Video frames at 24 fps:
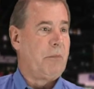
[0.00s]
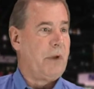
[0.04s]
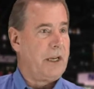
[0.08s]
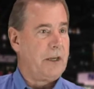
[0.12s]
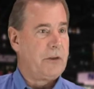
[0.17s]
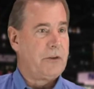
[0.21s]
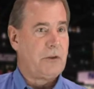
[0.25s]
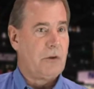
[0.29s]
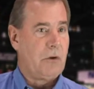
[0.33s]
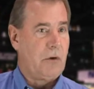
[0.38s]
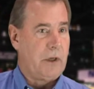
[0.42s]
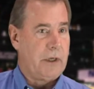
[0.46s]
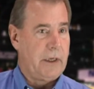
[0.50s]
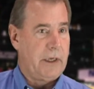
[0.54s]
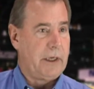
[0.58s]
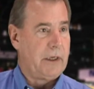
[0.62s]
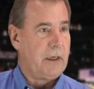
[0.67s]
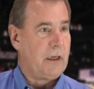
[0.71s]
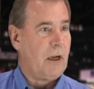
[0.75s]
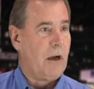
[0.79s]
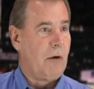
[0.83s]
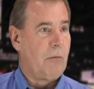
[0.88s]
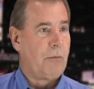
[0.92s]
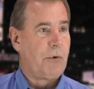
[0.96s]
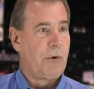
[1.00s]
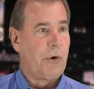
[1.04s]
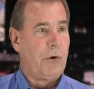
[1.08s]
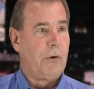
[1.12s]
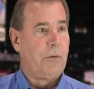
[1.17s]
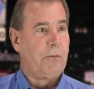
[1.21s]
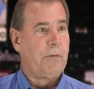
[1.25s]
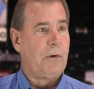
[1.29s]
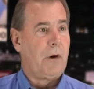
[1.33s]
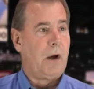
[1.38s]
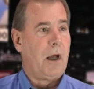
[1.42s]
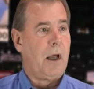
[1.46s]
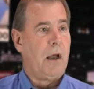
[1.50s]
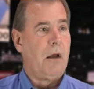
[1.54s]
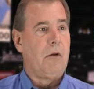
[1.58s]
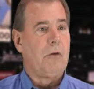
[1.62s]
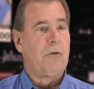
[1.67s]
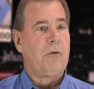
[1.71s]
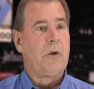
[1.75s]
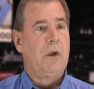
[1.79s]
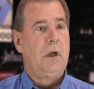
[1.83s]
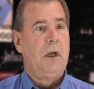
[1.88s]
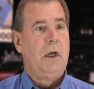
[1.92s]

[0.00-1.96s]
based on income profiles,